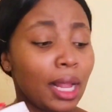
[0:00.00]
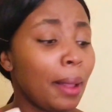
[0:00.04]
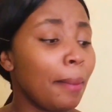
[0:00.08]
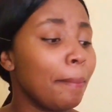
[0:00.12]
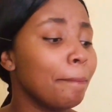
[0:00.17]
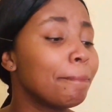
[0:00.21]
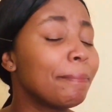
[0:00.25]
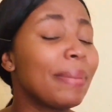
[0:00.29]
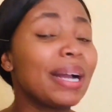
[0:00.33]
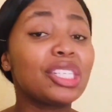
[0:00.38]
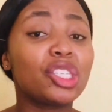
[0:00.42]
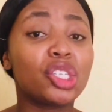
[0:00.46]

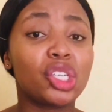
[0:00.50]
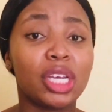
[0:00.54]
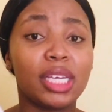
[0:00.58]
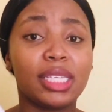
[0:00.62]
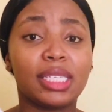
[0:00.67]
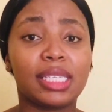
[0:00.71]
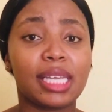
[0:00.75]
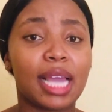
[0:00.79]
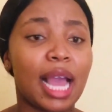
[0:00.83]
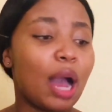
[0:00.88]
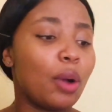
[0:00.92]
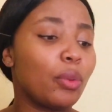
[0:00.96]
much
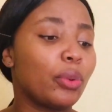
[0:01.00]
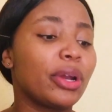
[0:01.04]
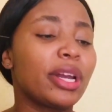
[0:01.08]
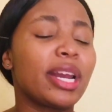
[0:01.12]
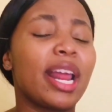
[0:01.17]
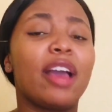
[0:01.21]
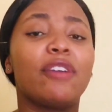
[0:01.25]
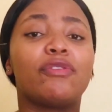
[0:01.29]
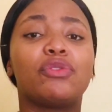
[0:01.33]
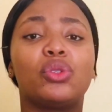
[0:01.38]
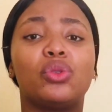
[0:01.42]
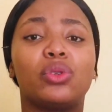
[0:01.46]
easier i wouldn't
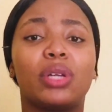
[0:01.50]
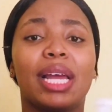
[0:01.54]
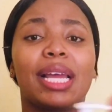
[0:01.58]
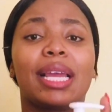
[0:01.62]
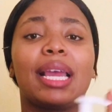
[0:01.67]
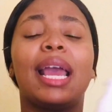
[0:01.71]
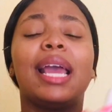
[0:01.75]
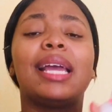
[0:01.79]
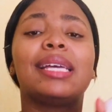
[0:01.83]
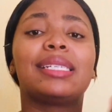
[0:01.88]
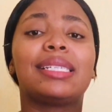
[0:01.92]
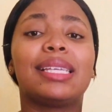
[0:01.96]
have to like
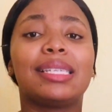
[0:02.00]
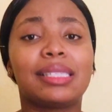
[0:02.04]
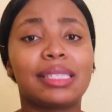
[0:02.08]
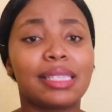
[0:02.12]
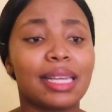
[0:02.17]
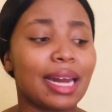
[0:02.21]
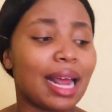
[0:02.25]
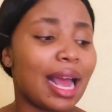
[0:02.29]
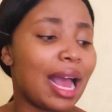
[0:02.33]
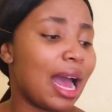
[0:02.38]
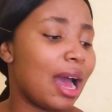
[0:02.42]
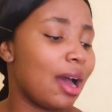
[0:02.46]
test it
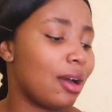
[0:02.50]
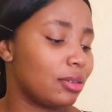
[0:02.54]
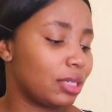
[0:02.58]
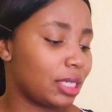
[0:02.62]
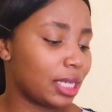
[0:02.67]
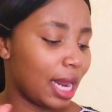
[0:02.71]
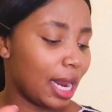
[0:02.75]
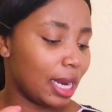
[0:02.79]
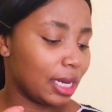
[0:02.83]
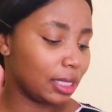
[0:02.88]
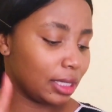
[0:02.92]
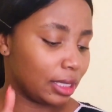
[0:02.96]
out
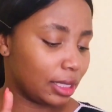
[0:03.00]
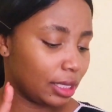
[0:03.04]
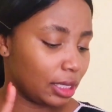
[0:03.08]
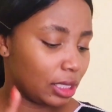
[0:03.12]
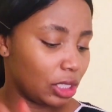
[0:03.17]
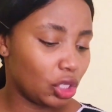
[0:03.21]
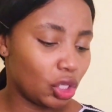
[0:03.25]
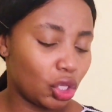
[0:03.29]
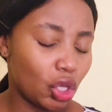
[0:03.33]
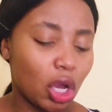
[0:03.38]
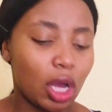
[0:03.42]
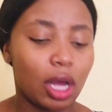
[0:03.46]
and
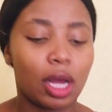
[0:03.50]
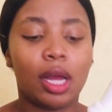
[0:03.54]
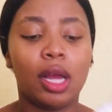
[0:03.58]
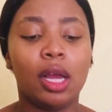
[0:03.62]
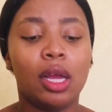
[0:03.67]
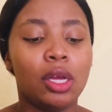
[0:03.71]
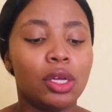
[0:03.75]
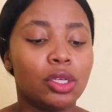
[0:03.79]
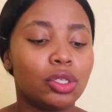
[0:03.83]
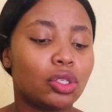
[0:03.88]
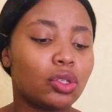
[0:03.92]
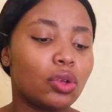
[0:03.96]
yeah
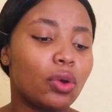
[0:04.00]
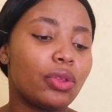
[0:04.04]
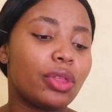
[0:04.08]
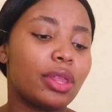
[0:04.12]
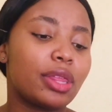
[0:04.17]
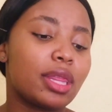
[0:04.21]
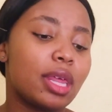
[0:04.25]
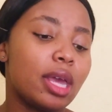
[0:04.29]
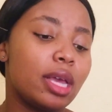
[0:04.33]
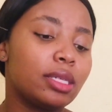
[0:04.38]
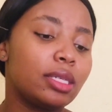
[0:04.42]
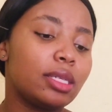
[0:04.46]
so
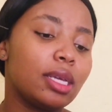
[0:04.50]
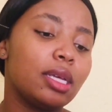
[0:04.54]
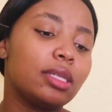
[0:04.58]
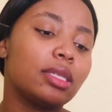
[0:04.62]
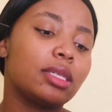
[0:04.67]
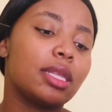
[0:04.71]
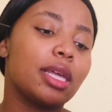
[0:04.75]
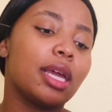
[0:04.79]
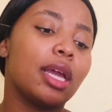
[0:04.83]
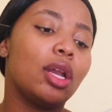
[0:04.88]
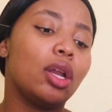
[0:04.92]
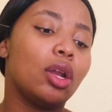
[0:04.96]
this is
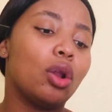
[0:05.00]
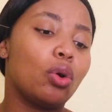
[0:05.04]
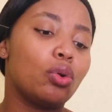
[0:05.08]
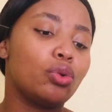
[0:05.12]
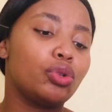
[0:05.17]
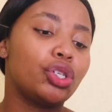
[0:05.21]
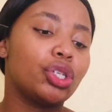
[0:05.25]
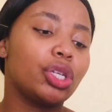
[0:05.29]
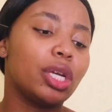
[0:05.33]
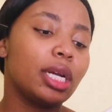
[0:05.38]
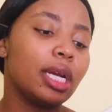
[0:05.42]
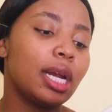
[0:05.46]
the
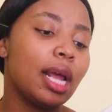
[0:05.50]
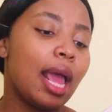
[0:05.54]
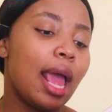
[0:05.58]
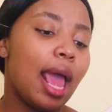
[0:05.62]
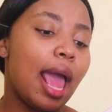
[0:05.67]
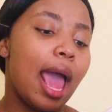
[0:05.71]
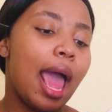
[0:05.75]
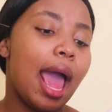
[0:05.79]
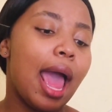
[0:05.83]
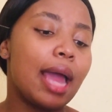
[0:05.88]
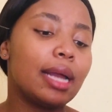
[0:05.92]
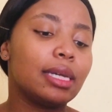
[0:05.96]
lotion
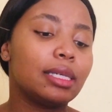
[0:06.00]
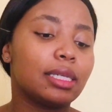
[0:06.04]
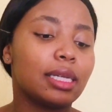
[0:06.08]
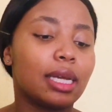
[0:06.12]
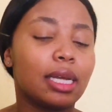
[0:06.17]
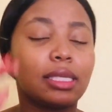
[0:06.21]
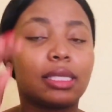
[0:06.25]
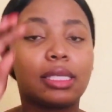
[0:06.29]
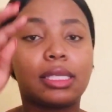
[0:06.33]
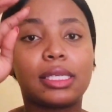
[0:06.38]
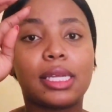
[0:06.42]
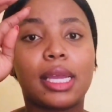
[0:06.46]
and
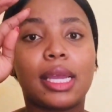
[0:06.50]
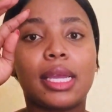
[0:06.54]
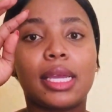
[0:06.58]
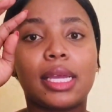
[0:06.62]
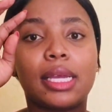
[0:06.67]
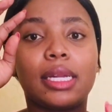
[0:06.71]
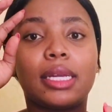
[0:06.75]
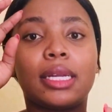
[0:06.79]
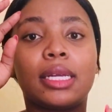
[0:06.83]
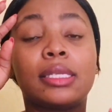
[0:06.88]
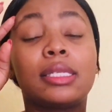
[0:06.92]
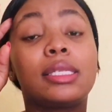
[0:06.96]
it's say
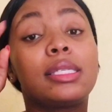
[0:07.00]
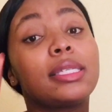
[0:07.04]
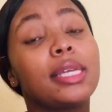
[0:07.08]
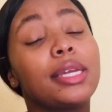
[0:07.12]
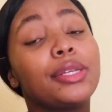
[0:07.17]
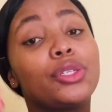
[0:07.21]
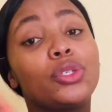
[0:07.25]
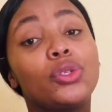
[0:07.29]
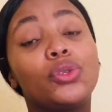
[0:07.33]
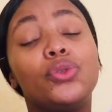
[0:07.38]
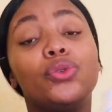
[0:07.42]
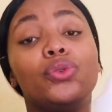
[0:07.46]
it is
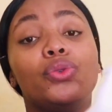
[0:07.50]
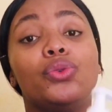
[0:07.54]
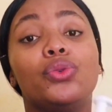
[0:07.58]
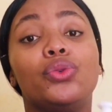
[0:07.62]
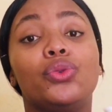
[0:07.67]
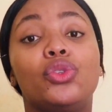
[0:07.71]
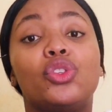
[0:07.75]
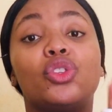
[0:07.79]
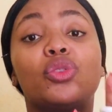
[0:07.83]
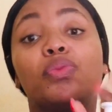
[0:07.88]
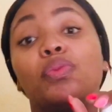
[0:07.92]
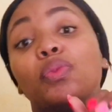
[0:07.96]
said to
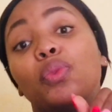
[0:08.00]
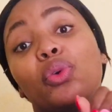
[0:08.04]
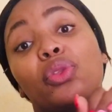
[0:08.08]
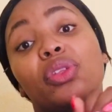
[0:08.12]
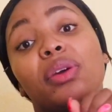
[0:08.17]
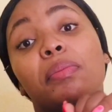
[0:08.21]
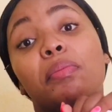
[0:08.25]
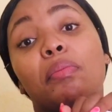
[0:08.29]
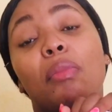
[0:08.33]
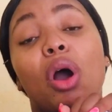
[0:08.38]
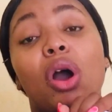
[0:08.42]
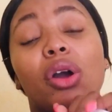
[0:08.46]

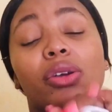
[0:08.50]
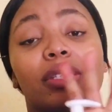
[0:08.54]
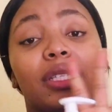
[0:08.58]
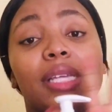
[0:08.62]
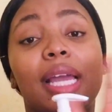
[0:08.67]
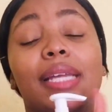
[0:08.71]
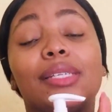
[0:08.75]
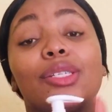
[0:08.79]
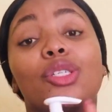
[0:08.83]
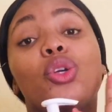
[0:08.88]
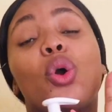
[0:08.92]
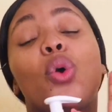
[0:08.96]
smoothen marks
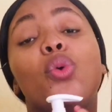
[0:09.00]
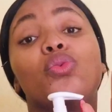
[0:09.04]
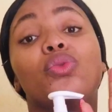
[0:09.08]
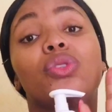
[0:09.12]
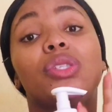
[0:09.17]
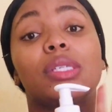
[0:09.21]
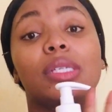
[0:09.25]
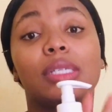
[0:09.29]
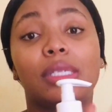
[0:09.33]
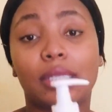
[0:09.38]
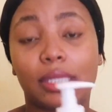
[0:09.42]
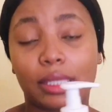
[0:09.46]
and tones
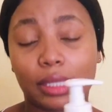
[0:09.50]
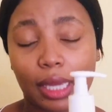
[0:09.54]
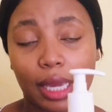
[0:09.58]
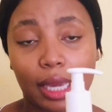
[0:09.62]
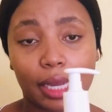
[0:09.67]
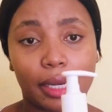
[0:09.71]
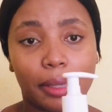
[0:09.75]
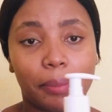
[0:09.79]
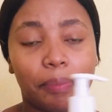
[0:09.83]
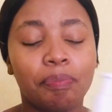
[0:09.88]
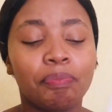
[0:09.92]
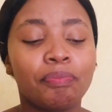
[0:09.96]
skin